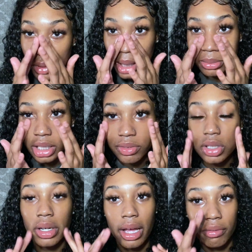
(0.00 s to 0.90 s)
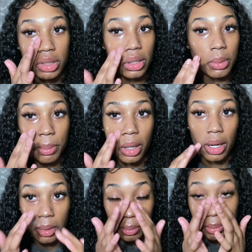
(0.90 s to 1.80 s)
I'm definitely gonna have to
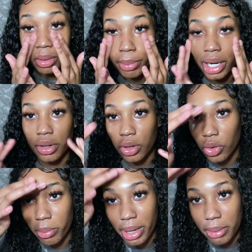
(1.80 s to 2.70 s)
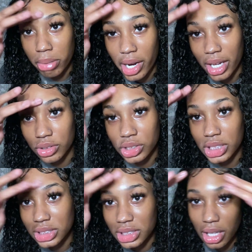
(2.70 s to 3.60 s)
um, put powder on my brows
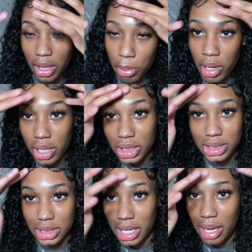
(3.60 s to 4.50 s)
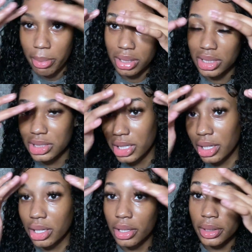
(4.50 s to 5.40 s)
because the product is not about to stick.